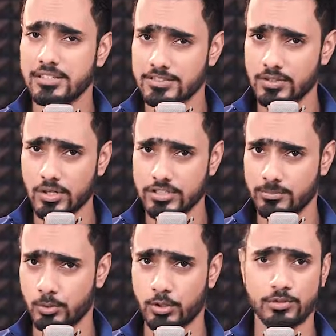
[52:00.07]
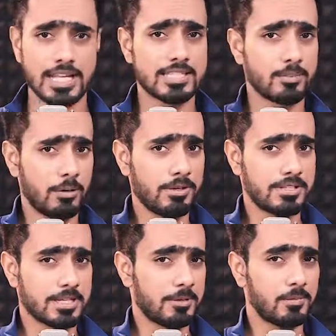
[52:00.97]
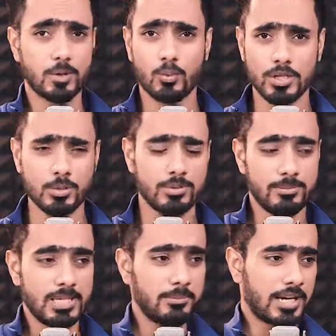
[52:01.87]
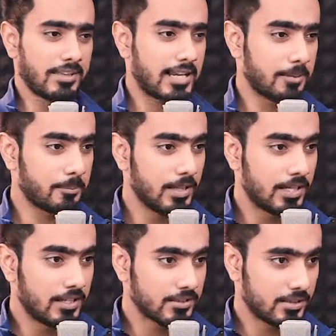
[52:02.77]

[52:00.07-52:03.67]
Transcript: does not support transparency. What do you mean by that? So